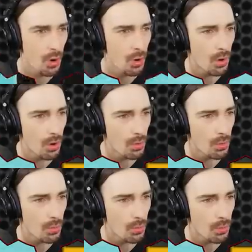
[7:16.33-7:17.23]

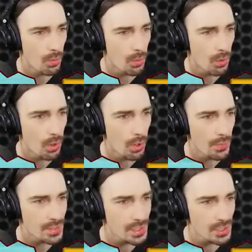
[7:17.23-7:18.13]
Oh,
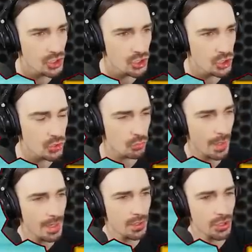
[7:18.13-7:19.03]
this is
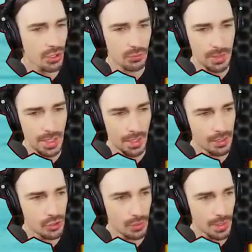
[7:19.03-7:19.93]
strength
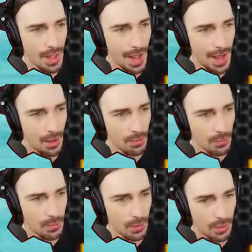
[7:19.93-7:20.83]
300.
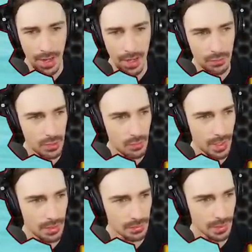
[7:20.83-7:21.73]
How do you
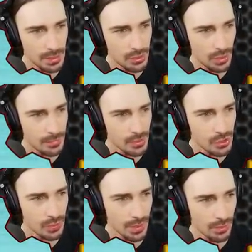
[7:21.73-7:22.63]
get a laser up to
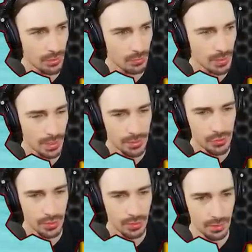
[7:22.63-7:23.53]
strength
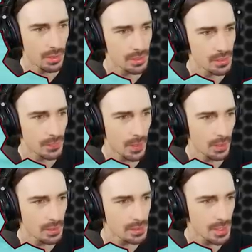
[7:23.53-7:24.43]
300? As
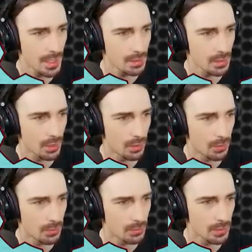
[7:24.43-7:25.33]
far as I
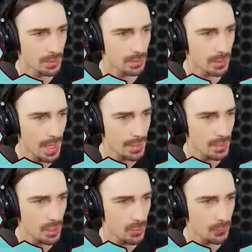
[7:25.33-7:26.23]
know, like, look, I
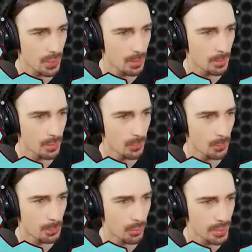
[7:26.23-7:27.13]
can go from
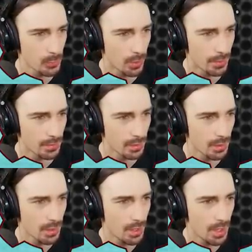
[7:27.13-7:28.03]
0.1
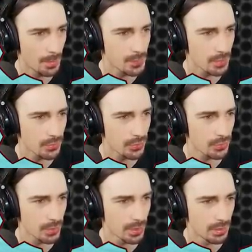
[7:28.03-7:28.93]
up to
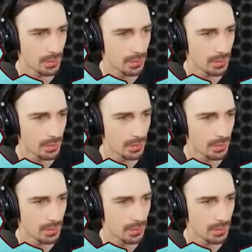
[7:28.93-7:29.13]
3.